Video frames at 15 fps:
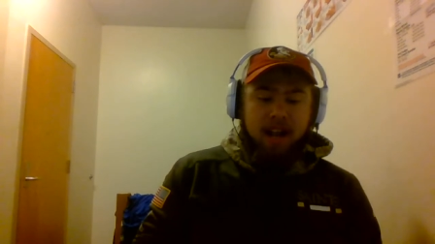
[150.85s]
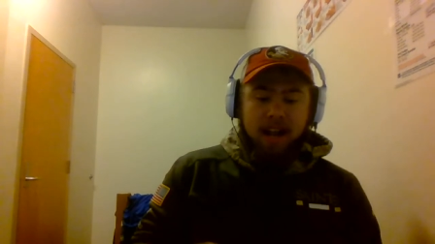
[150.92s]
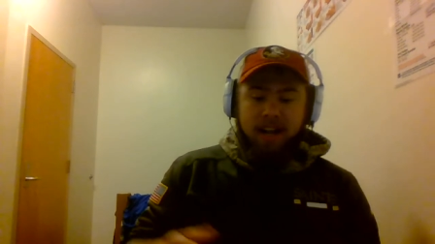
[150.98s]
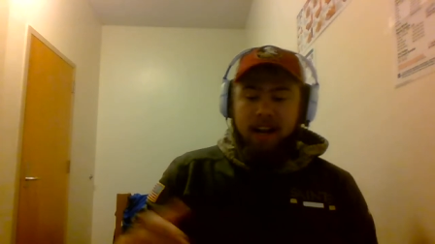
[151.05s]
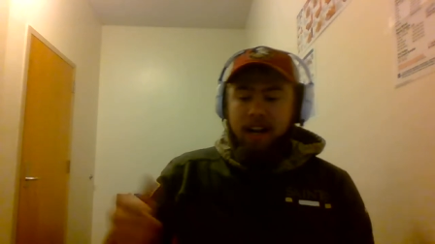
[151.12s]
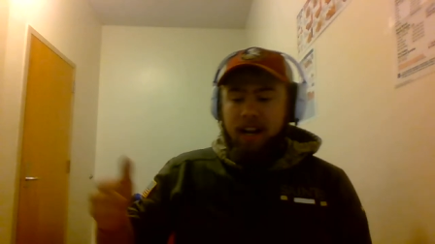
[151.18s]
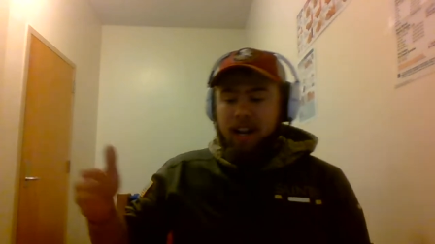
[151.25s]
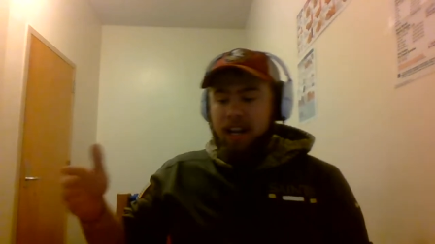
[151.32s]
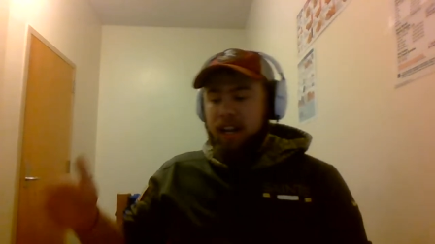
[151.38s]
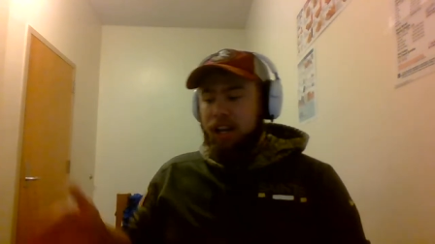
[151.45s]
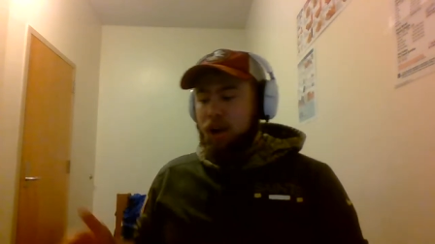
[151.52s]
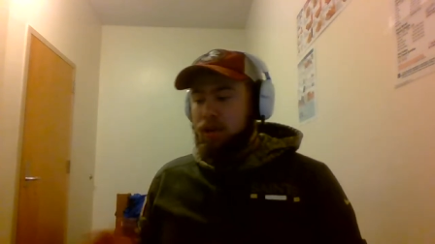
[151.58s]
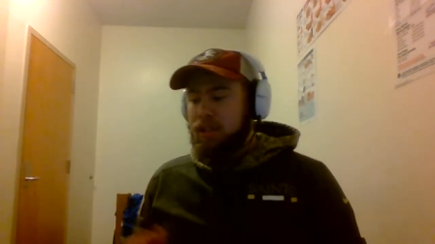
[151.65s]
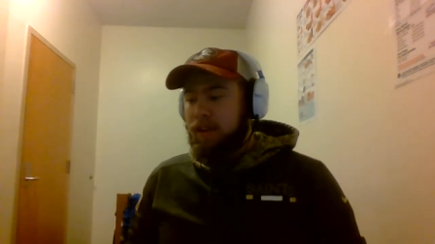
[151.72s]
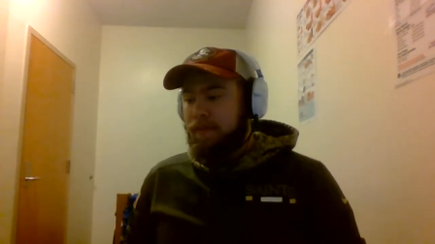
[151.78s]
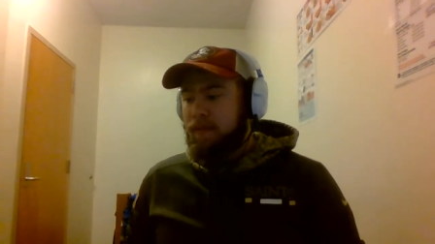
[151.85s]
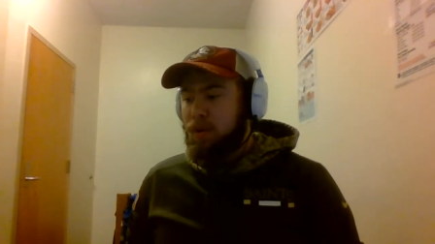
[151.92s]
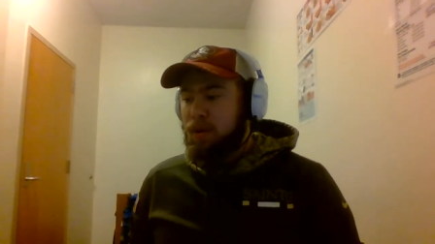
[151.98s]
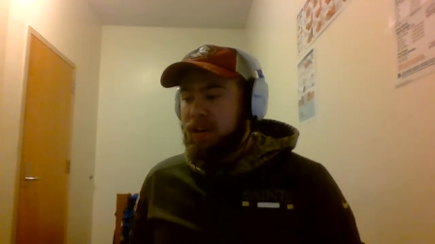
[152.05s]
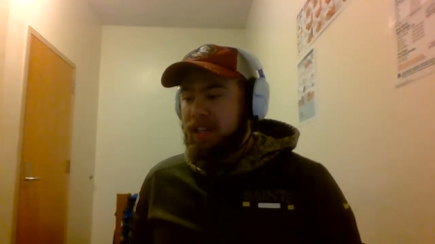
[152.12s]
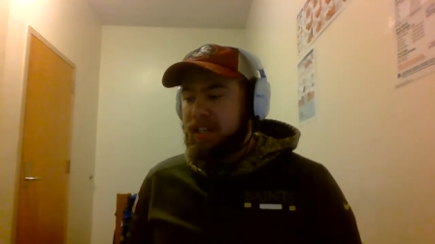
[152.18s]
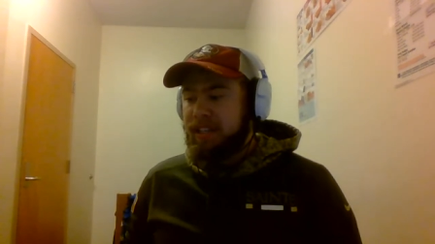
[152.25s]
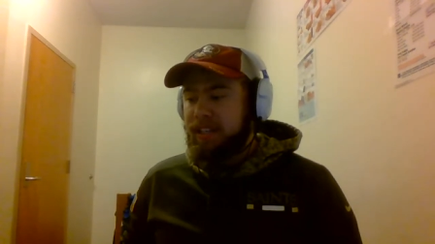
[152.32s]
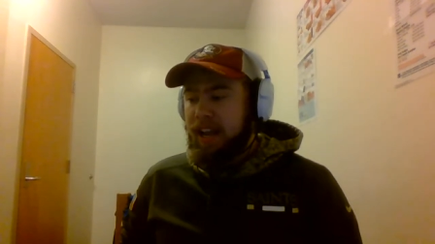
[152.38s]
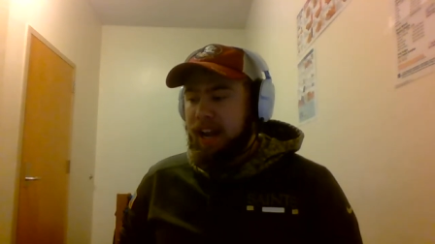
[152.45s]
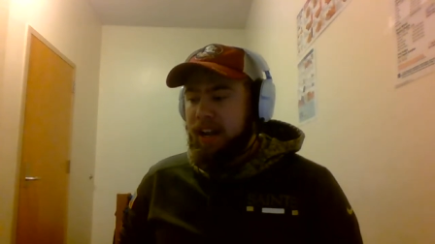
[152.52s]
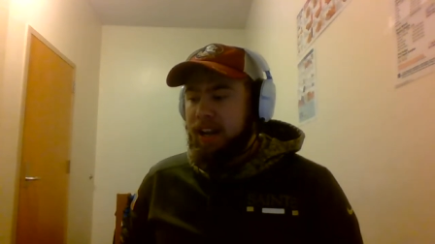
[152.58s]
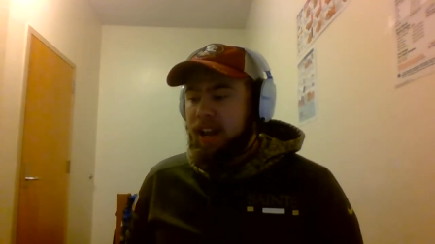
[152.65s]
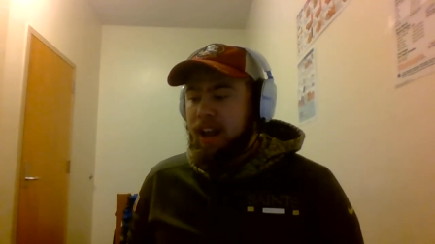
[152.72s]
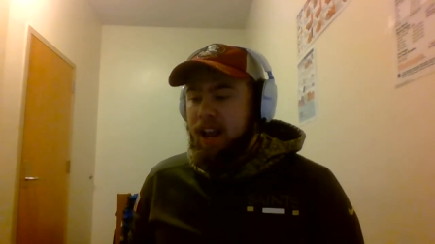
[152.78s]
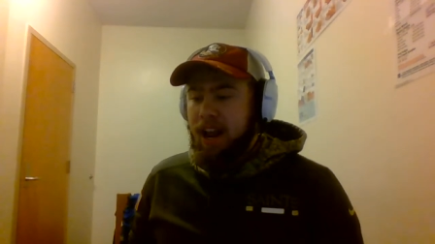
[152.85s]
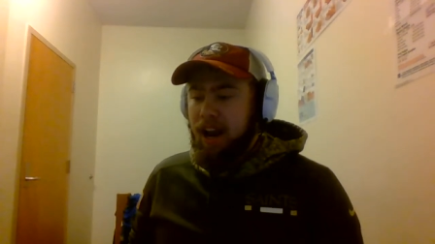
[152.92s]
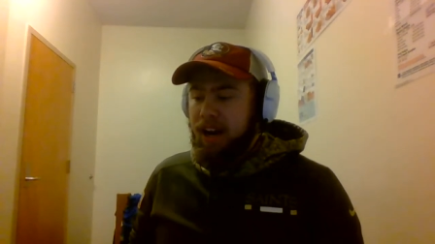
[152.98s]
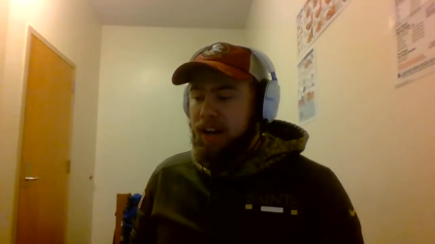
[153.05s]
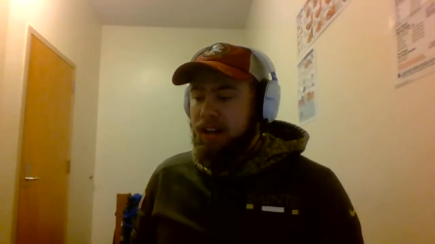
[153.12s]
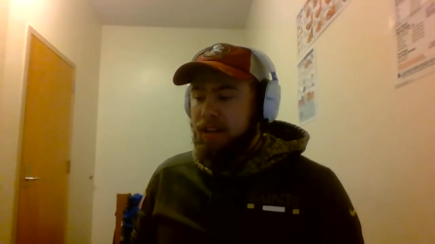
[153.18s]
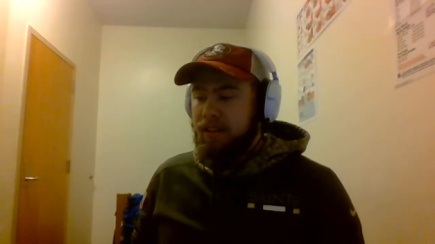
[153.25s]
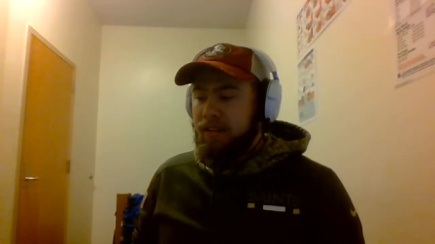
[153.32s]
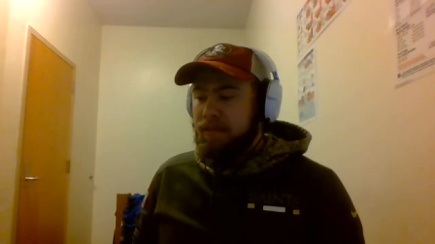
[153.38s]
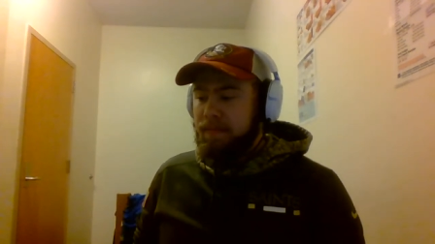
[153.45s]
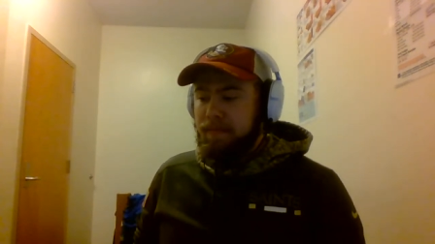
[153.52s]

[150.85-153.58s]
And then he goes to Florida State in a